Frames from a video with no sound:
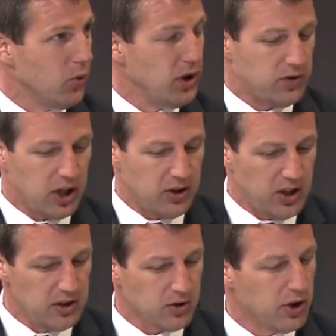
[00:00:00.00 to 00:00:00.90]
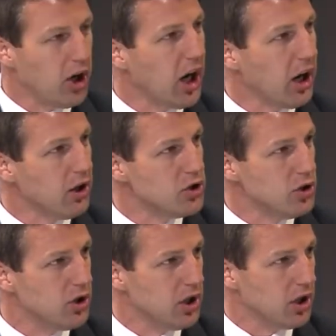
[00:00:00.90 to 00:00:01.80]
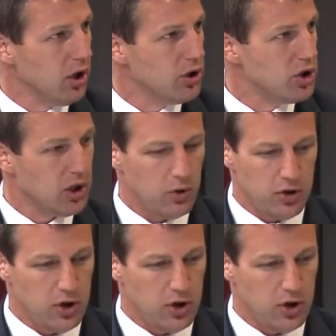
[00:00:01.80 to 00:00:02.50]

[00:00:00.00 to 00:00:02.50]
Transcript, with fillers: We say these are your areas you can negotiate with.